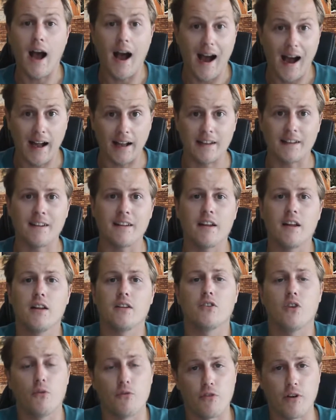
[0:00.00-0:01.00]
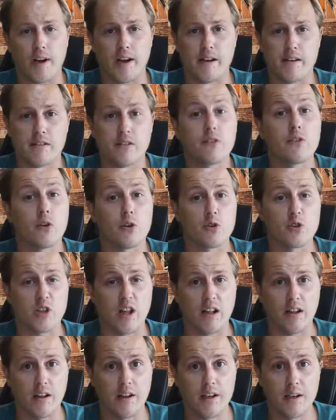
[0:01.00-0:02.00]
And don't forget to touch
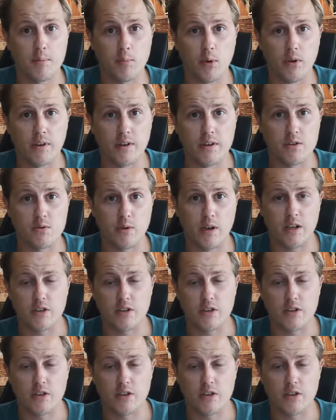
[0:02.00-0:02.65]
that like button as well.